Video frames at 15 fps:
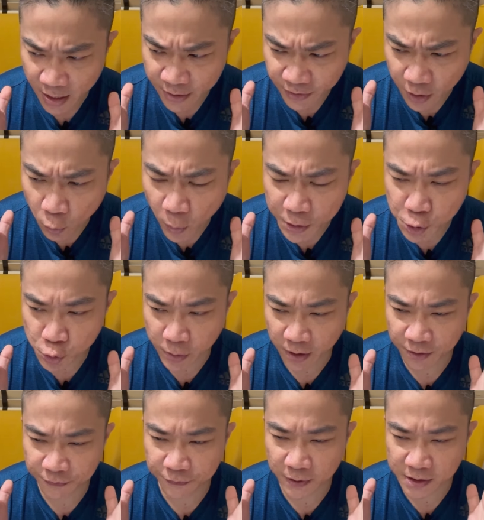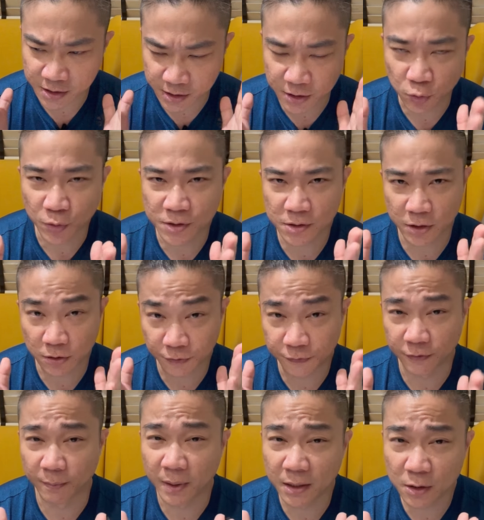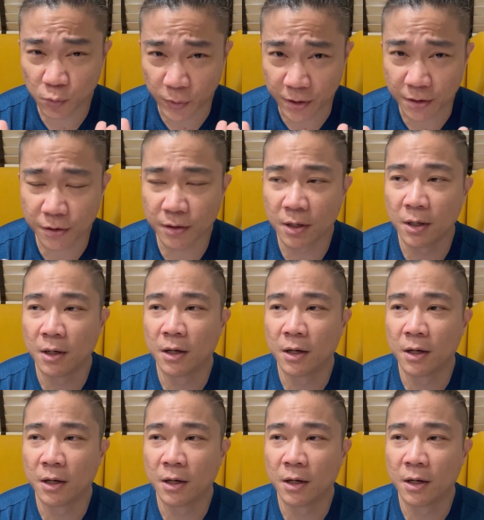And then once you have a sequence that you're familiar with